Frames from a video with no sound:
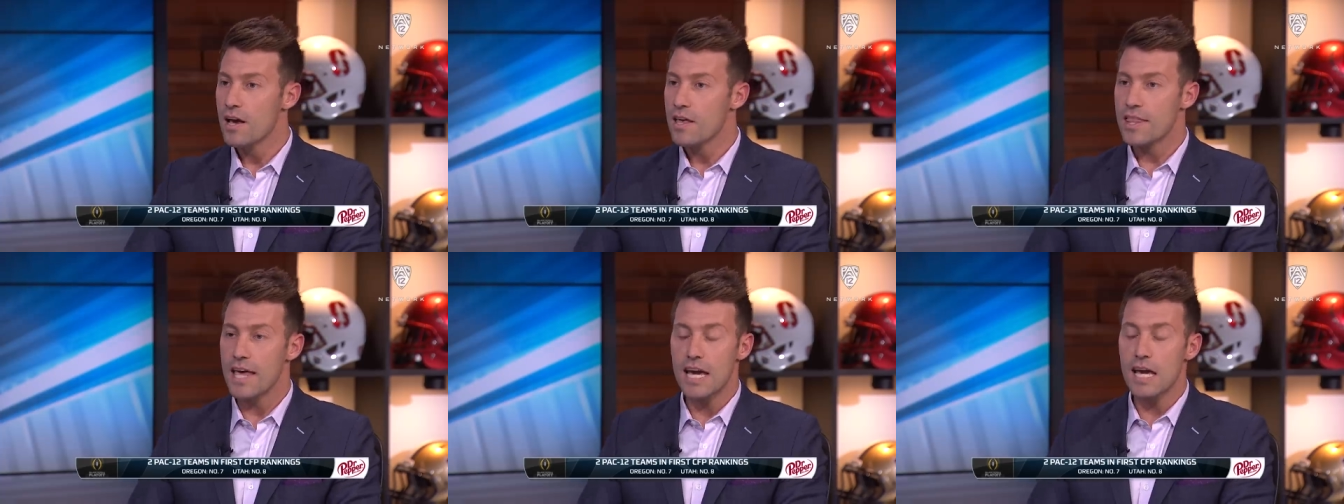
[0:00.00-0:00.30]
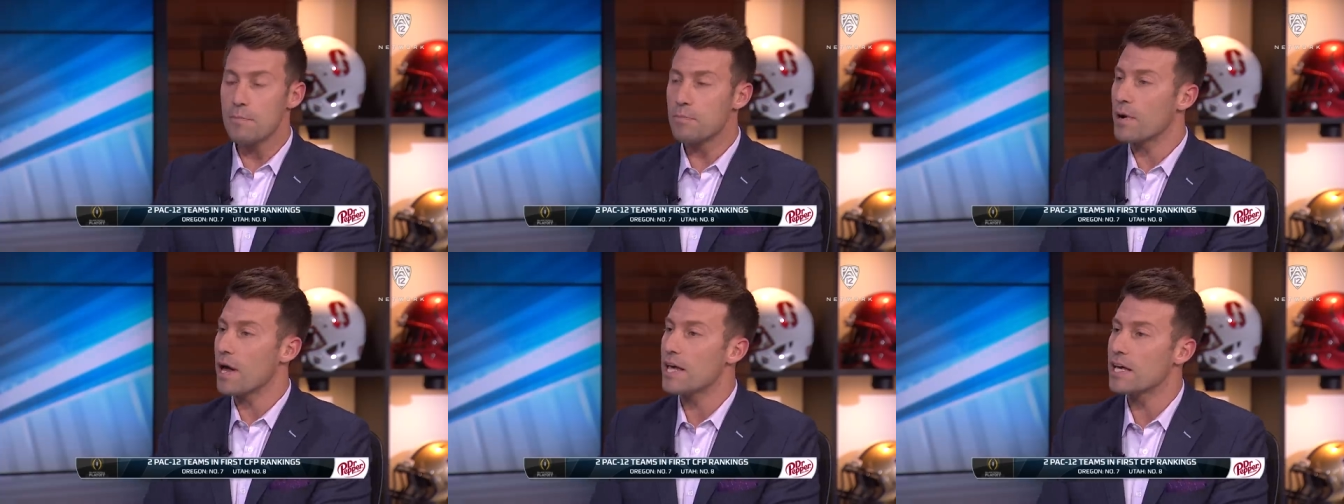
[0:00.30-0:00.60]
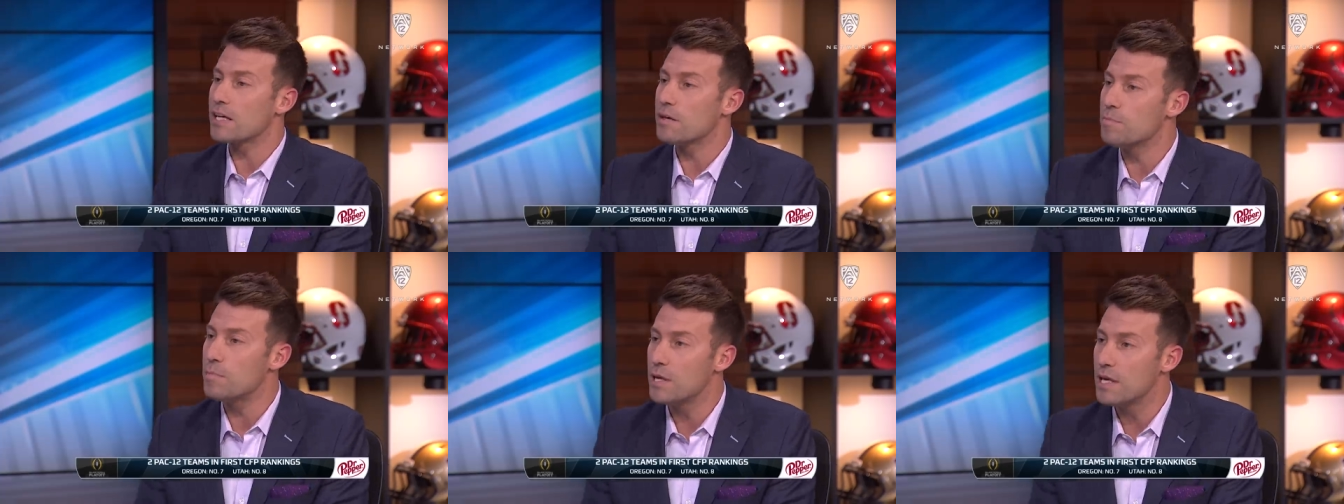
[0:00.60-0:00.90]
they could probably
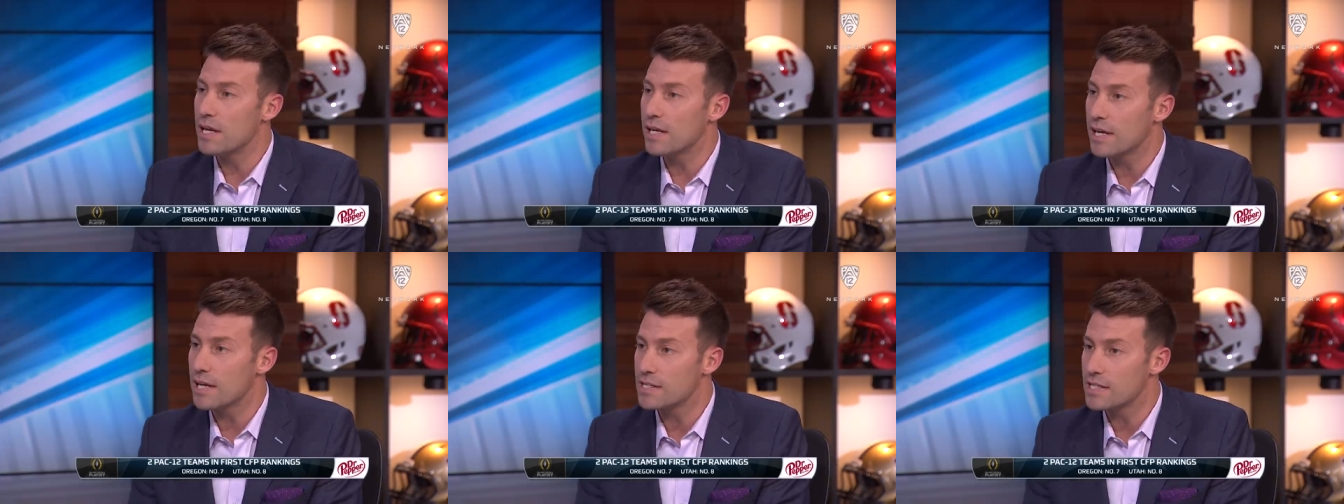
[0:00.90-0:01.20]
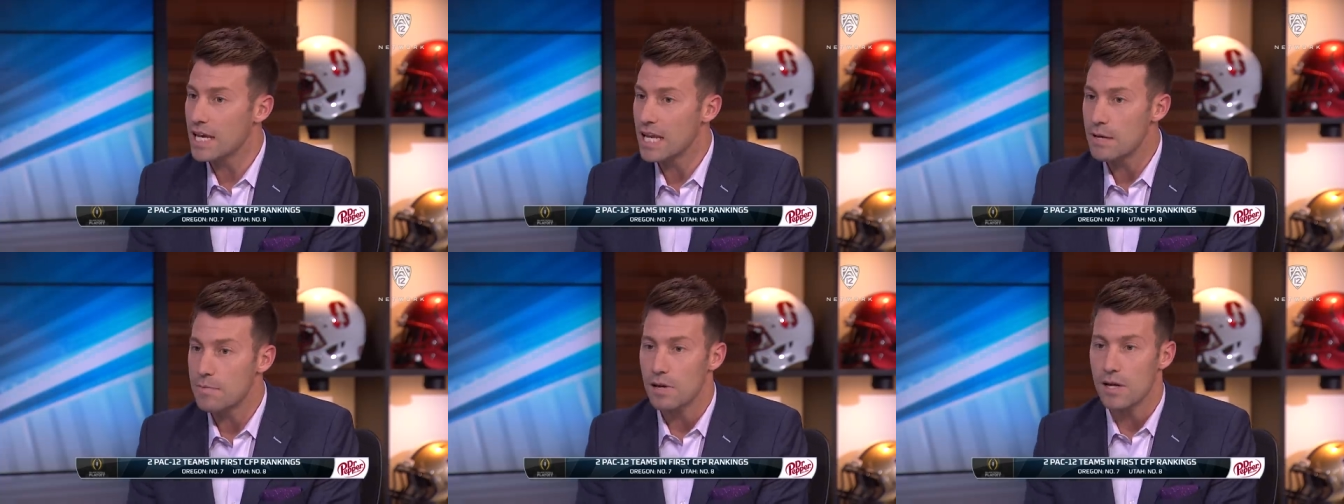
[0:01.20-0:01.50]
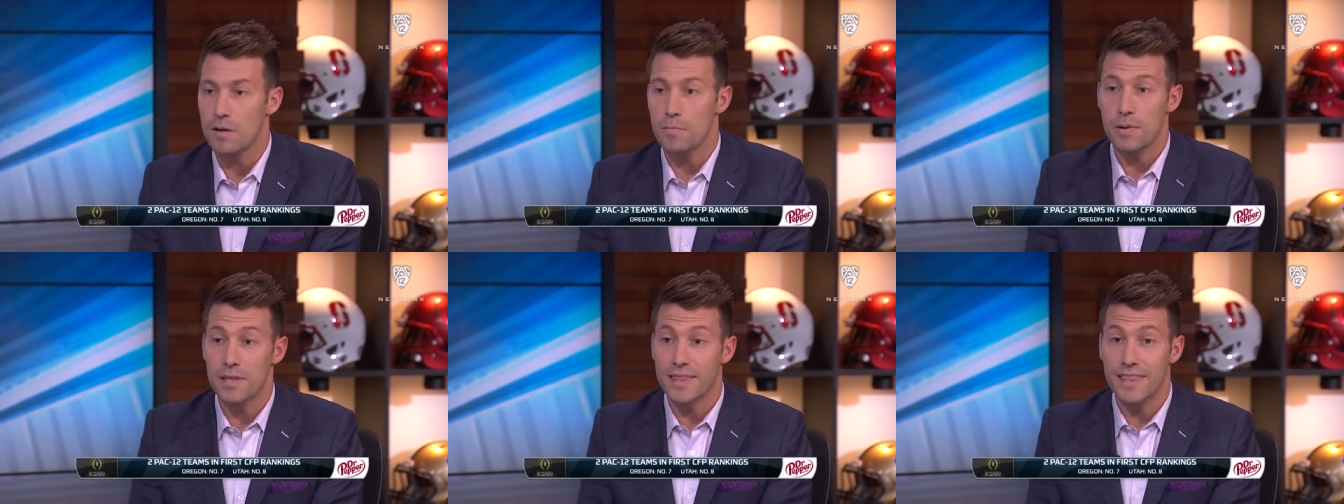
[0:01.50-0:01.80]
compete against
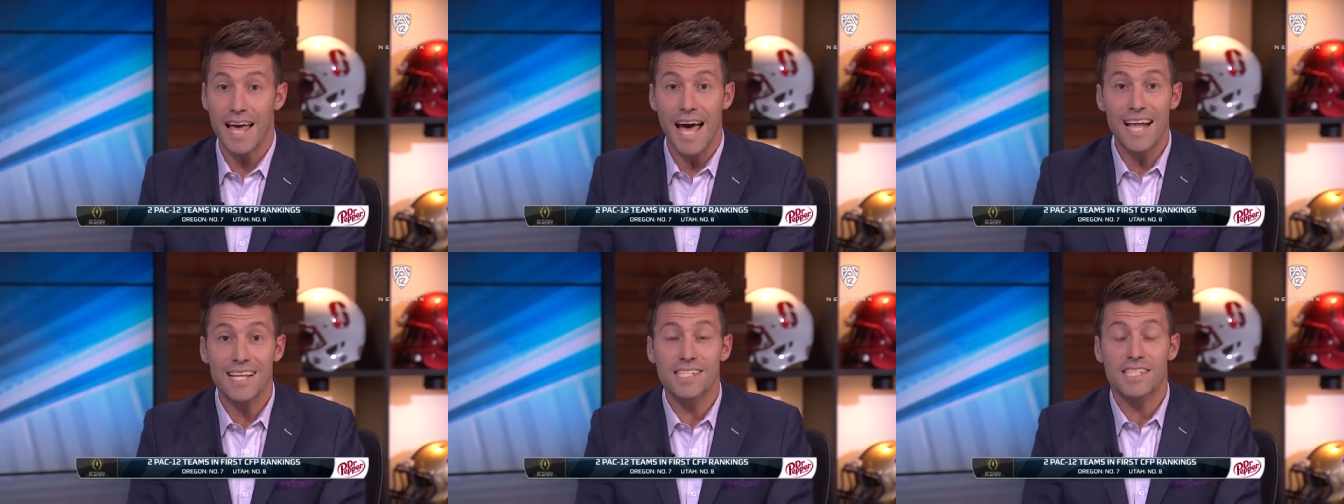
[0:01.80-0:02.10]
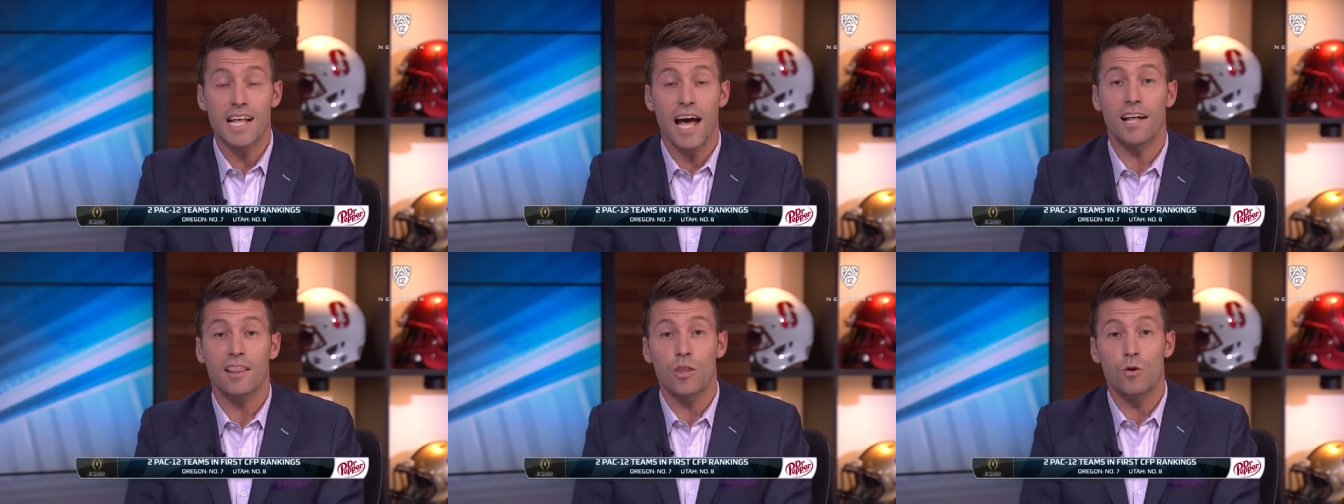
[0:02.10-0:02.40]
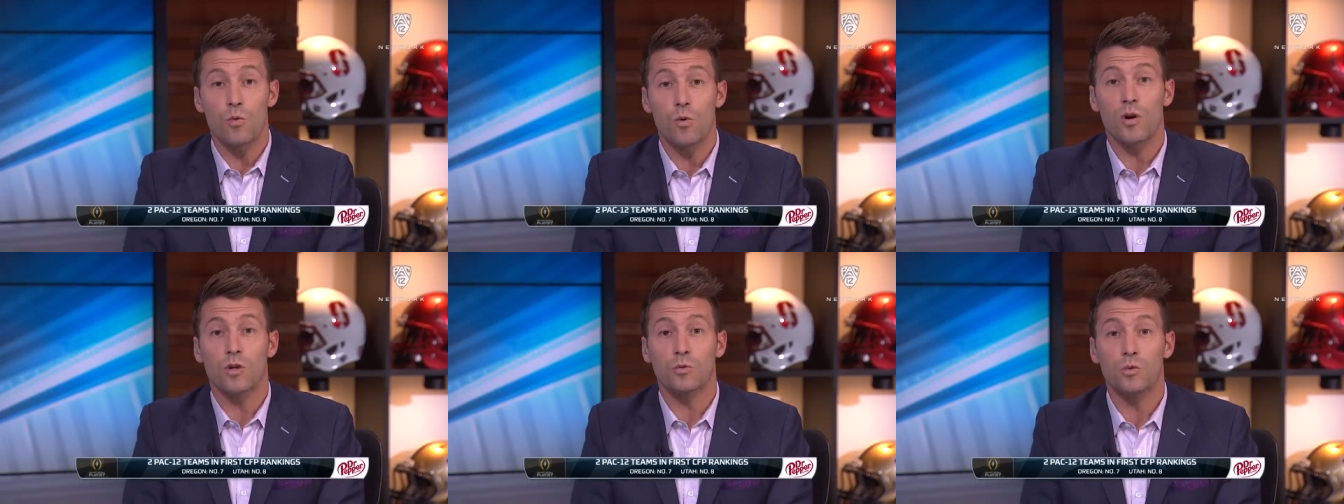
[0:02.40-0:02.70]
anybody, but that's not the
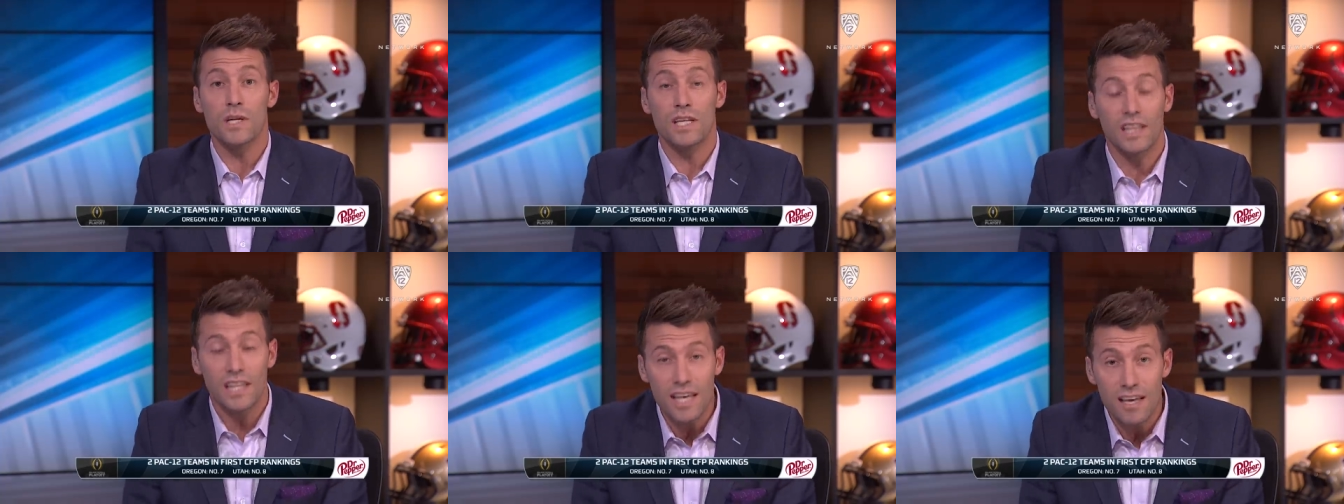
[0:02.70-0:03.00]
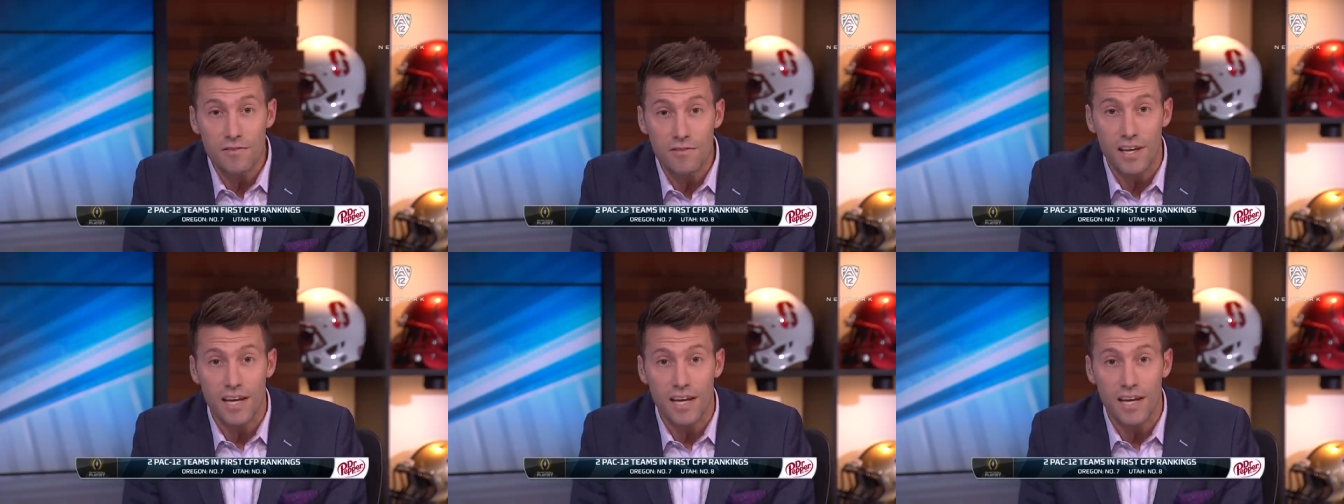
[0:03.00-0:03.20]
world we live